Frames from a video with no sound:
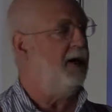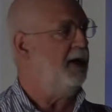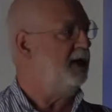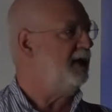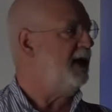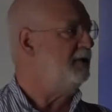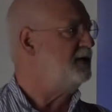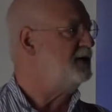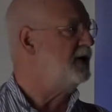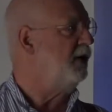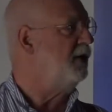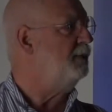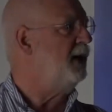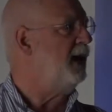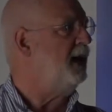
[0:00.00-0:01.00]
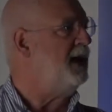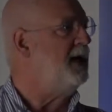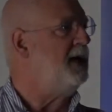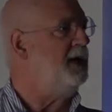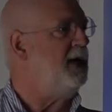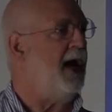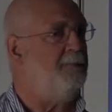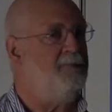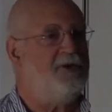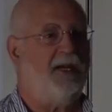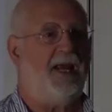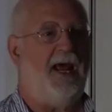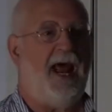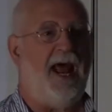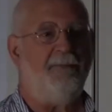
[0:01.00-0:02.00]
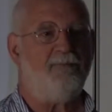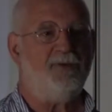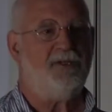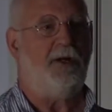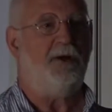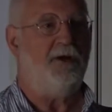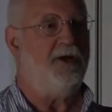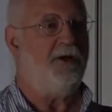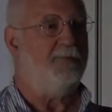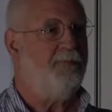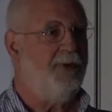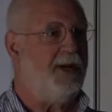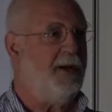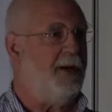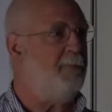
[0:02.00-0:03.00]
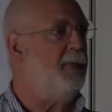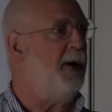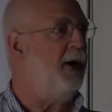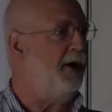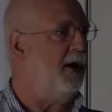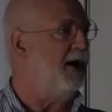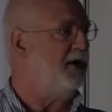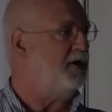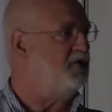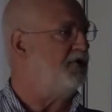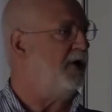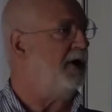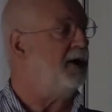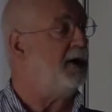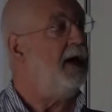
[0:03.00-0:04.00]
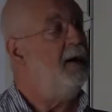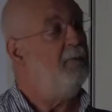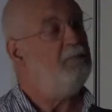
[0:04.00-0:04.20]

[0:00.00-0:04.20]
in County Durham. He happened to get absolutely, completely pie-eyed drunk,